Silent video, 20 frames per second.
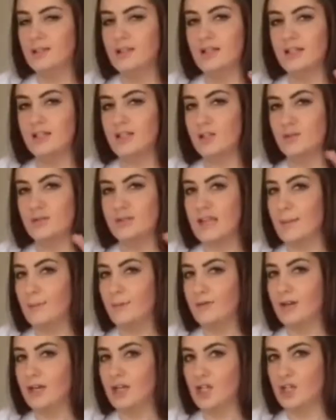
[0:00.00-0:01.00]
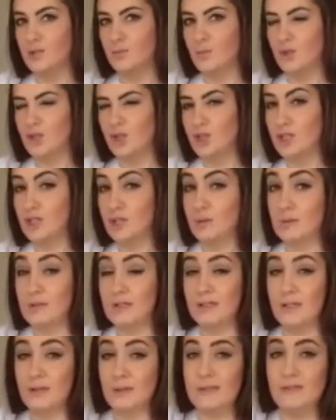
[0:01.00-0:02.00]
there's no separation with the juice,
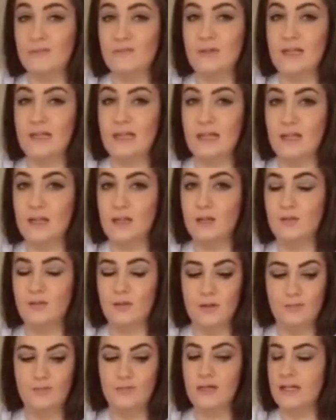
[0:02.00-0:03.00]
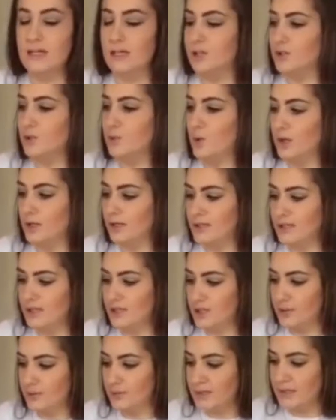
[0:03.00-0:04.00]
so it's really a really good quality
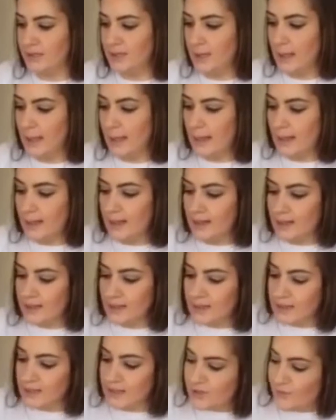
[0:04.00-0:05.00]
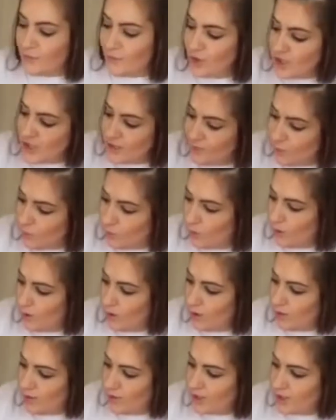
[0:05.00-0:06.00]
juice. So first of
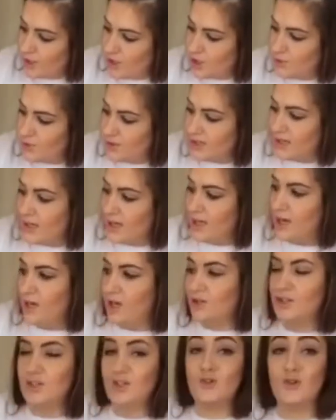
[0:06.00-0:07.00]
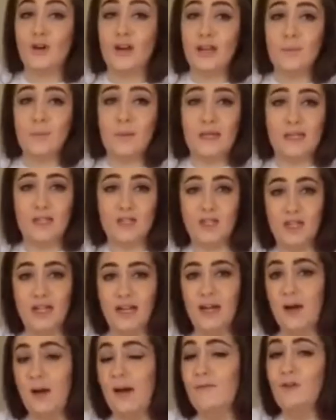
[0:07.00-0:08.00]
all, this juicer looks great in my kitchen.
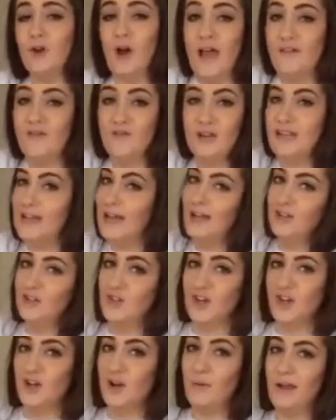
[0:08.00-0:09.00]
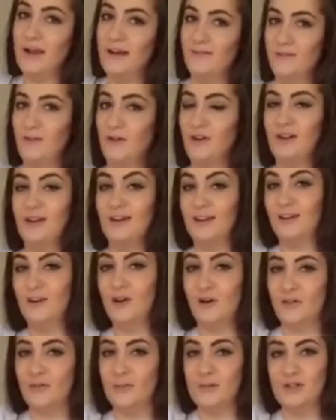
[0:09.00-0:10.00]
I've got every gadget going. I've got like
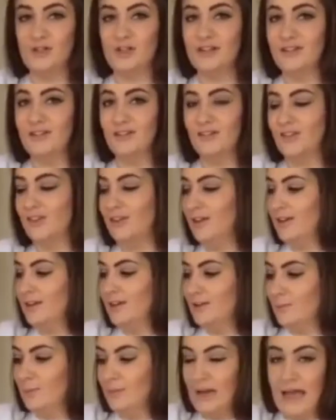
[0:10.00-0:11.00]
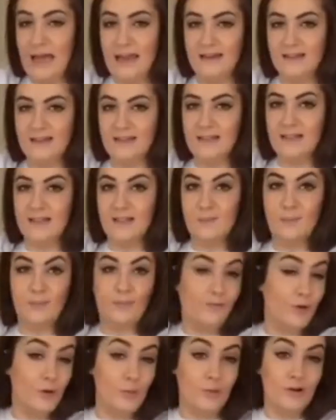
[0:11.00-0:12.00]
coffee machines, blenders,
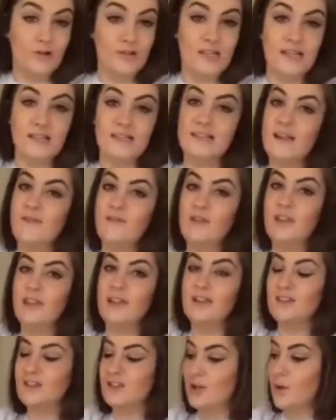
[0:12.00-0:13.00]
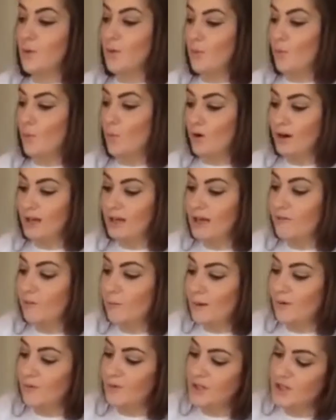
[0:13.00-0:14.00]
food processors, everything. So what I love
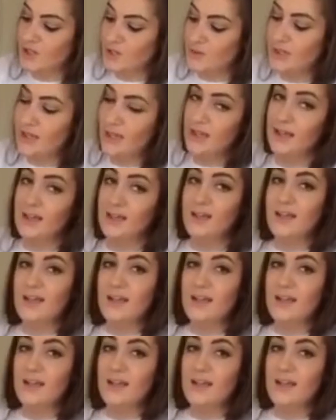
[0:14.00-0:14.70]
about this juicer